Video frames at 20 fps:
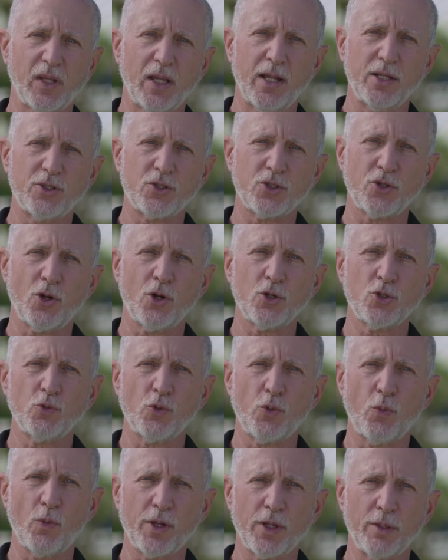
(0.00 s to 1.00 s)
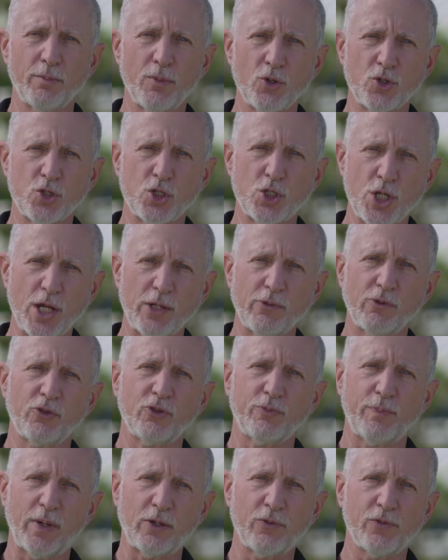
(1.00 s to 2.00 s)
It starts with one of the most
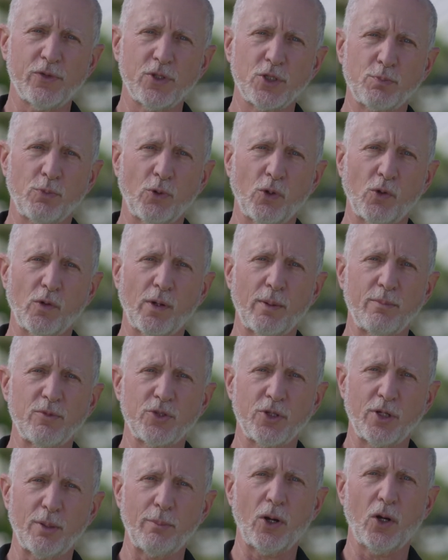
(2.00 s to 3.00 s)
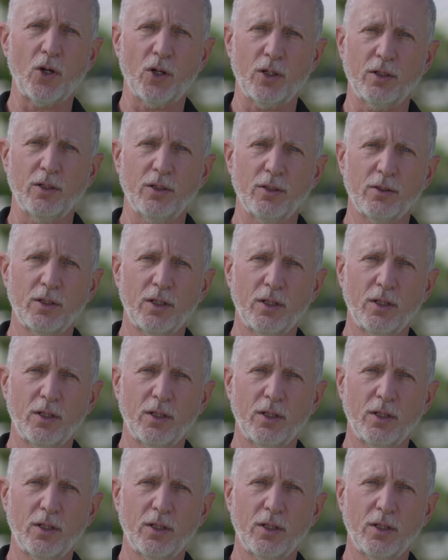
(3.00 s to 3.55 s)
generous benefits programs in America,